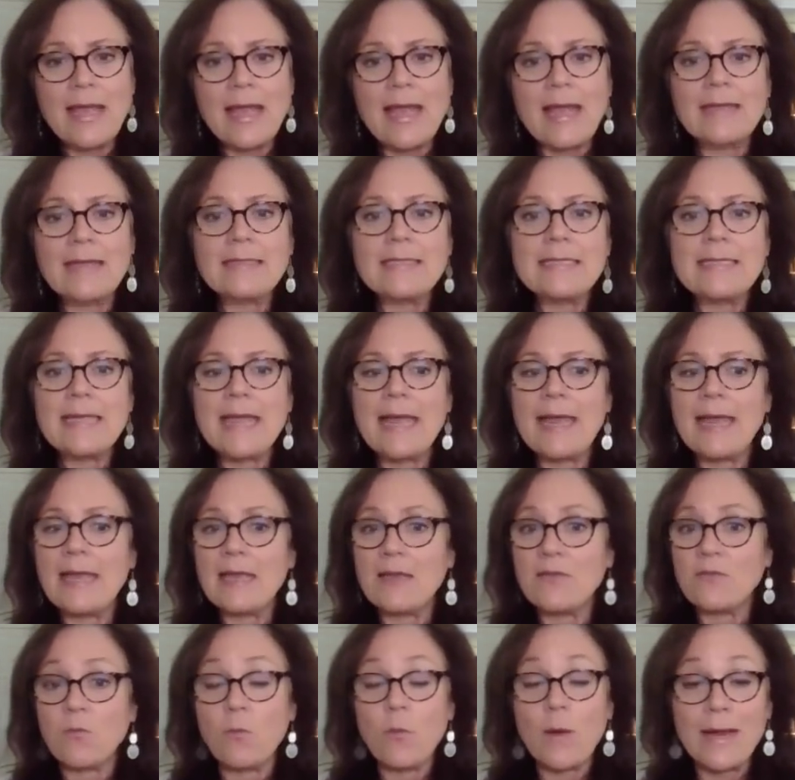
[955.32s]
and say,
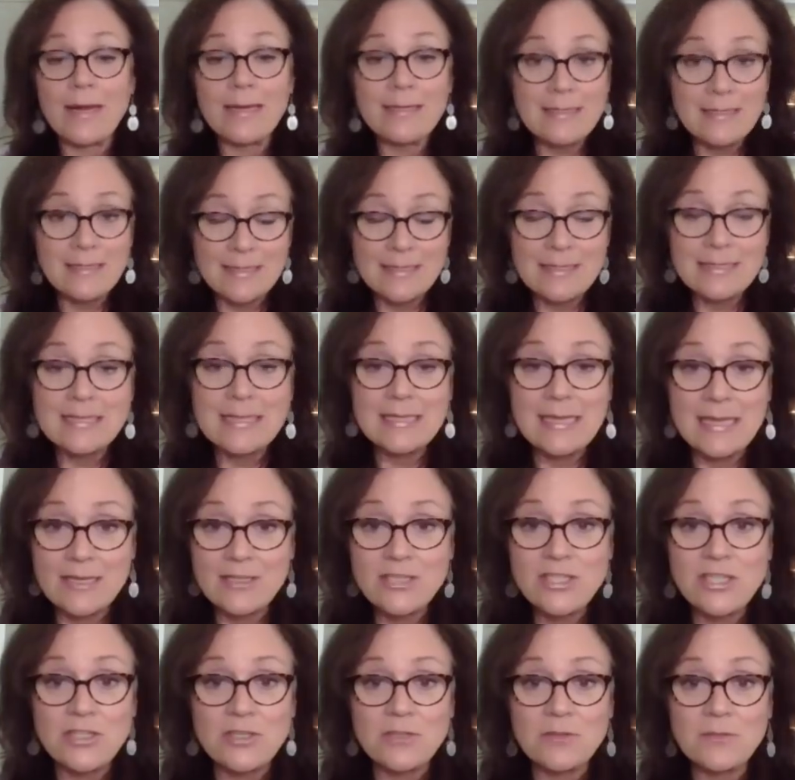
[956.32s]
if weight is the
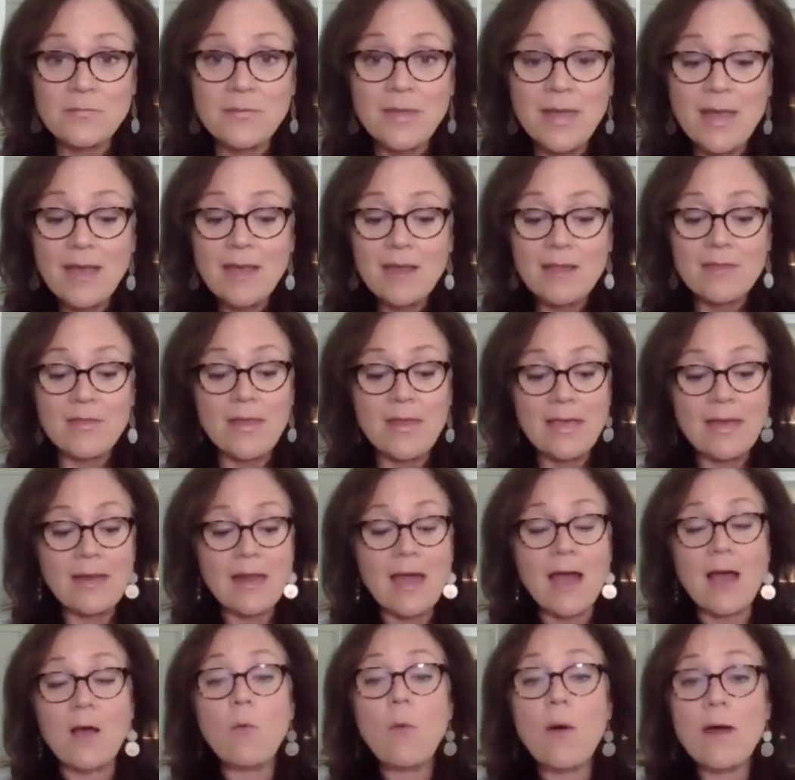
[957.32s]
issue, then
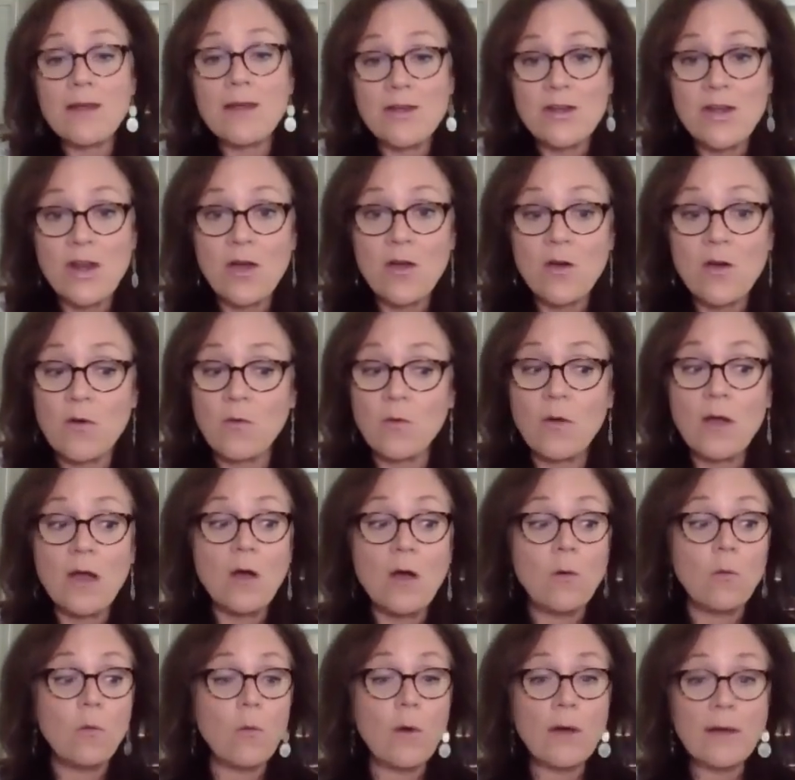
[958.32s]
I want to know
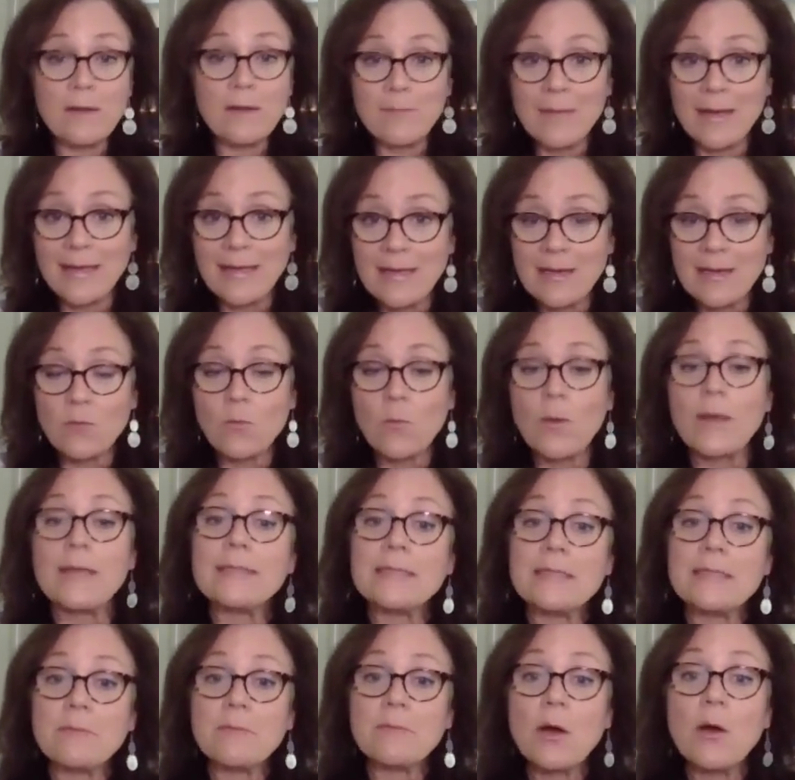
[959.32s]
what in my kit
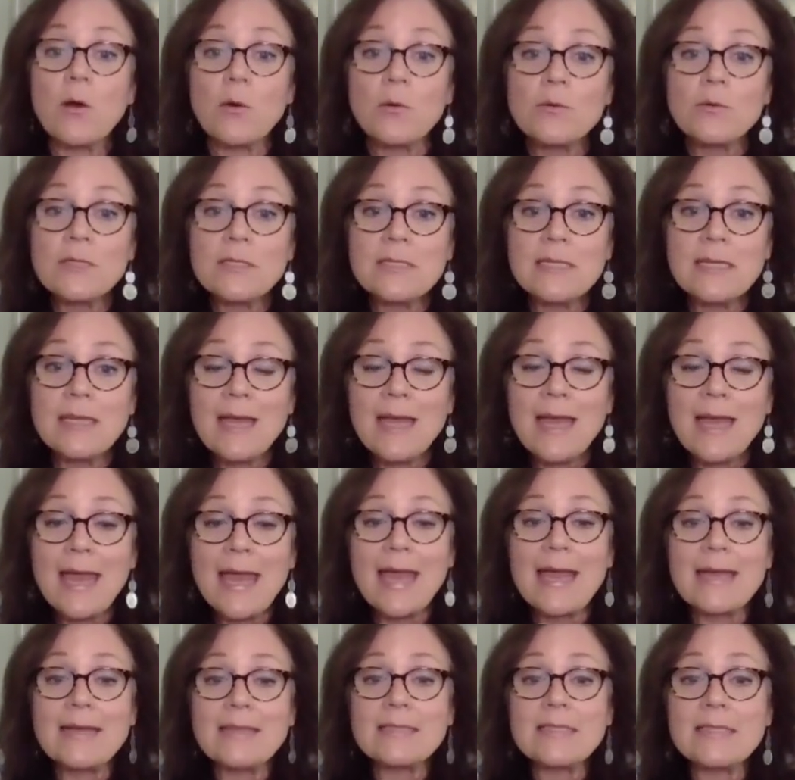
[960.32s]
weighs the most,
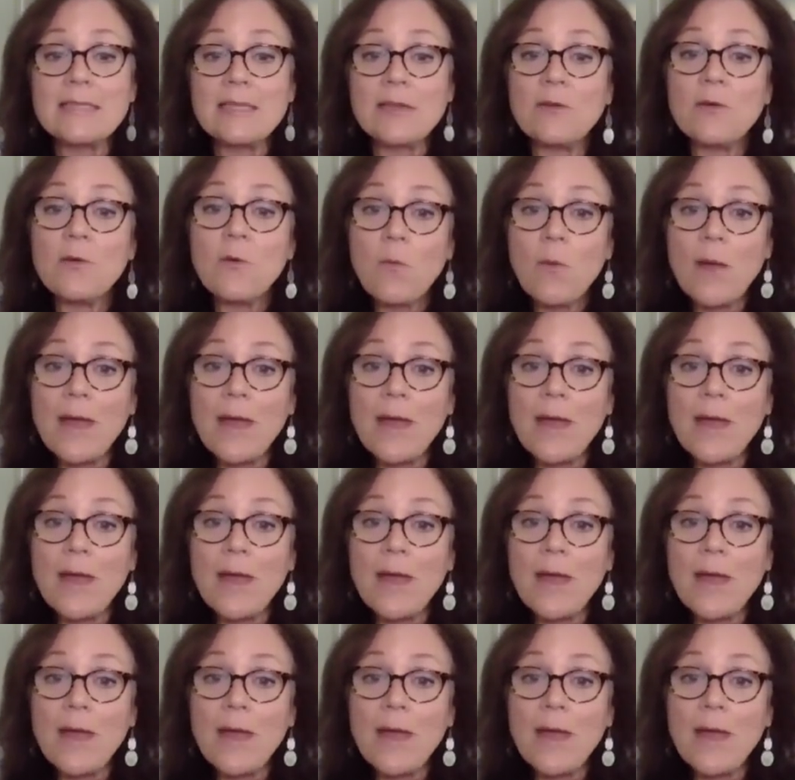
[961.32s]
and is there a